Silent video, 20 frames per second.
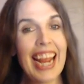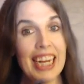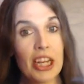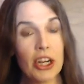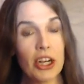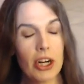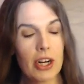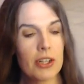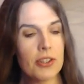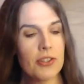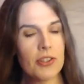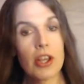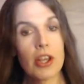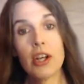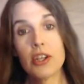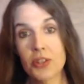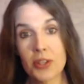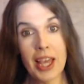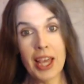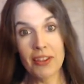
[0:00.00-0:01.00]
hertz.
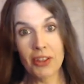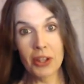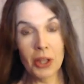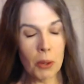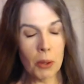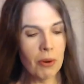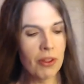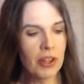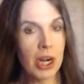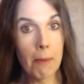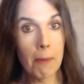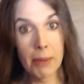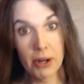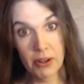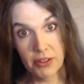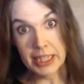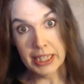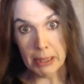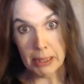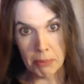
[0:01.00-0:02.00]
So yeah, the lower the number,
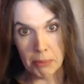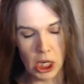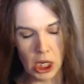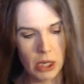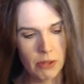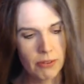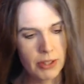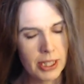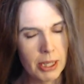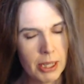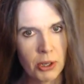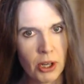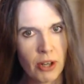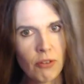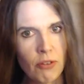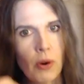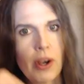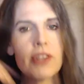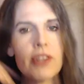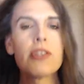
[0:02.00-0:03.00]
the deeper your
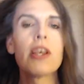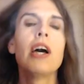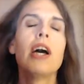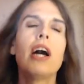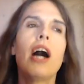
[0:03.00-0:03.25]
voice.